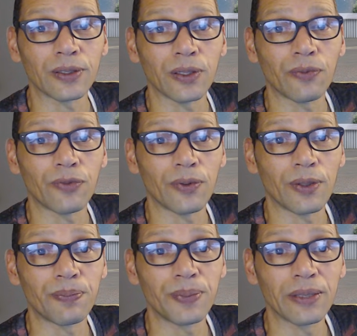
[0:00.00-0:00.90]
So for
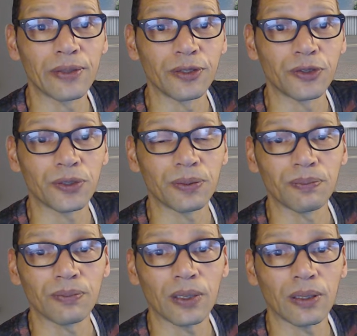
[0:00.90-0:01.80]
appearance,
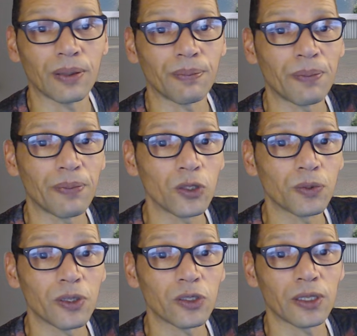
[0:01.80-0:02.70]
I got my
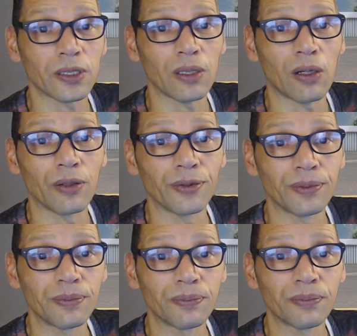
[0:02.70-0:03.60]
post-processing on.